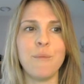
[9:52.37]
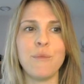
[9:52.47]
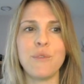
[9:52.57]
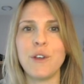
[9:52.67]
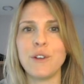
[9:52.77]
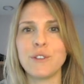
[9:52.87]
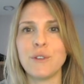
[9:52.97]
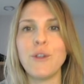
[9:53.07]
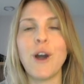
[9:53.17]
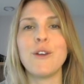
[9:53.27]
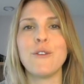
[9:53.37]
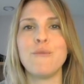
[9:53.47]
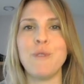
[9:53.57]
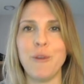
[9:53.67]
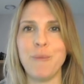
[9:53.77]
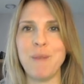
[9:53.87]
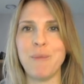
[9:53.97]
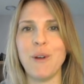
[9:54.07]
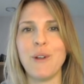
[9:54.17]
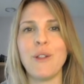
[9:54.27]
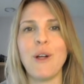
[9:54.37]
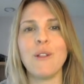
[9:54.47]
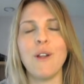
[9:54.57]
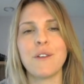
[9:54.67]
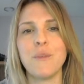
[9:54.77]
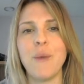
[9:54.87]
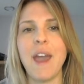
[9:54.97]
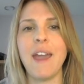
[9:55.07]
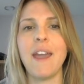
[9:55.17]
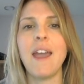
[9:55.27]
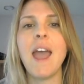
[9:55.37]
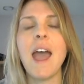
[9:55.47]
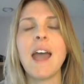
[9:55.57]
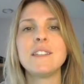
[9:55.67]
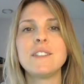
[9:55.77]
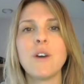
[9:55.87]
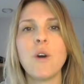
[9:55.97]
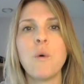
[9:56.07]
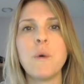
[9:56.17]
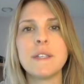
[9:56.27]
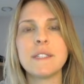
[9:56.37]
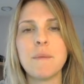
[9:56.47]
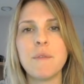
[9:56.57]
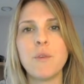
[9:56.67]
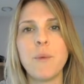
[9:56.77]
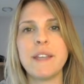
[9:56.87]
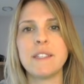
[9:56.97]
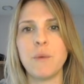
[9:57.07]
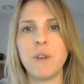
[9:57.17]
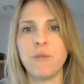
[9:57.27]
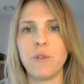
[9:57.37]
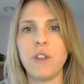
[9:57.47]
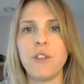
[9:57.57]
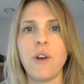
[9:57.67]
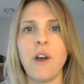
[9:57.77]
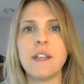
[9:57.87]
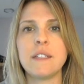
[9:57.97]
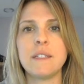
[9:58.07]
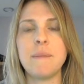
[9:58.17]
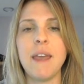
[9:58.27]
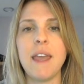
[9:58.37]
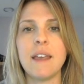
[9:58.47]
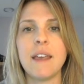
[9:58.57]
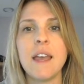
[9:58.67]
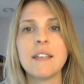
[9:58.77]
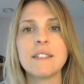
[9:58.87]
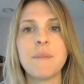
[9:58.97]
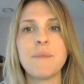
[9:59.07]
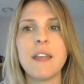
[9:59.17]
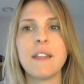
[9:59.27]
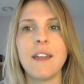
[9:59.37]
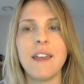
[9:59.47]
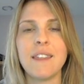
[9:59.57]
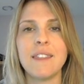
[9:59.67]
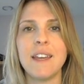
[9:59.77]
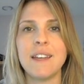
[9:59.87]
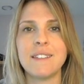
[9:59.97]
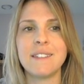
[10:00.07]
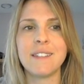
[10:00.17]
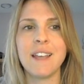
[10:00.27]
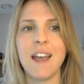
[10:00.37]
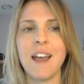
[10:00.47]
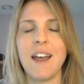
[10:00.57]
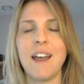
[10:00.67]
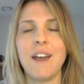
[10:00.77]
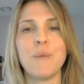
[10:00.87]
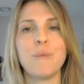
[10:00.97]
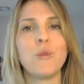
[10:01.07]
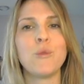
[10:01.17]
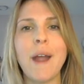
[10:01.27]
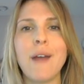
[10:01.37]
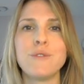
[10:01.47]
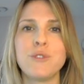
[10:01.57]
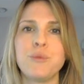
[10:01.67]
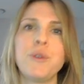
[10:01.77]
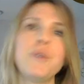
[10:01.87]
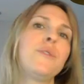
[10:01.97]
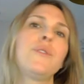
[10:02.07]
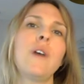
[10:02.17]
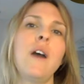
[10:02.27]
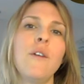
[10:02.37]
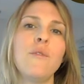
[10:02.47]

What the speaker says: there's a lot of middle people along the way. And so some of the ways that we've really thought to make something like this ground truth of